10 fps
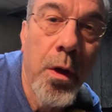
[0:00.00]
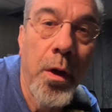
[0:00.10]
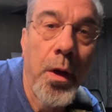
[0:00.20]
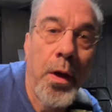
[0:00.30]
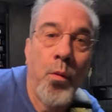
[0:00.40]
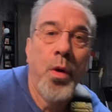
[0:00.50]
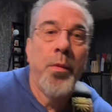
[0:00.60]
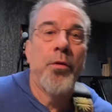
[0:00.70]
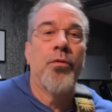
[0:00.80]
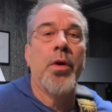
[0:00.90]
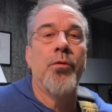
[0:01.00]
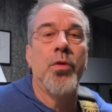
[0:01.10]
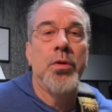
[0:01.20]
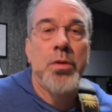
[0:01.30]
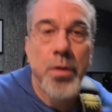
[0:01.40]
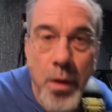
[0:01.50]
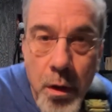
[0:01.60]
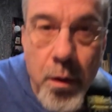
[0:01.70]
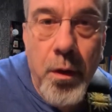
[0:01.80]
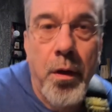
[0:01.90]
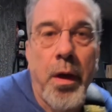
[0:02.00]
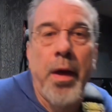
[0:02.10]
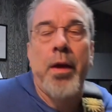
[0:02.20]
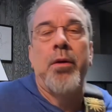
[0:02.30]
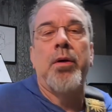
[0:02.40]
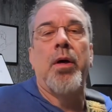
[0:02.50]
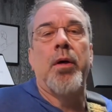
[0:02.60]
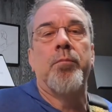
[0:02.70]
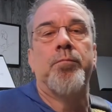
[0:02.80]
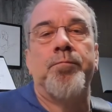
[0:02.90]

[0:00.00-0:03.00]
and one of my favorites. And let